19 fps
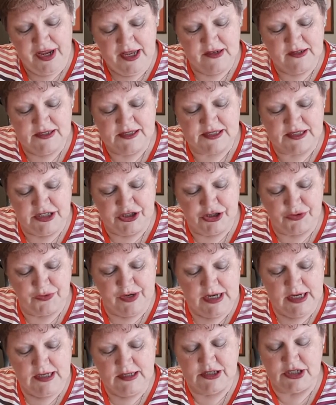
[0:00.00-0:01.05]
hill
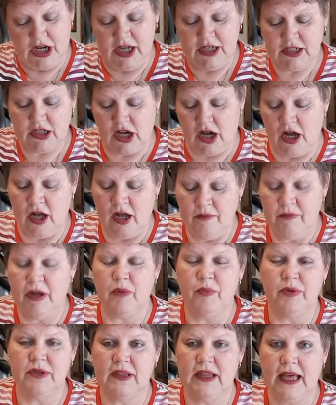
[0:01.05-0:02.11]
stitchery dot com, I'll
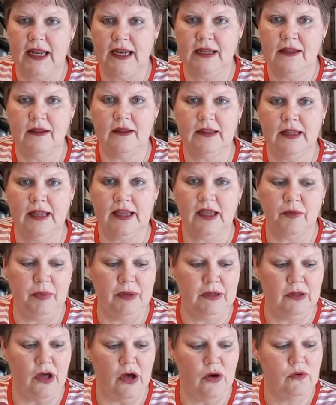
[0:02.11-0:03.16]
put that in the link
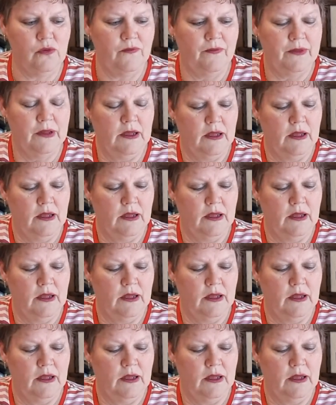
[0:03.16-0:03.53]
below.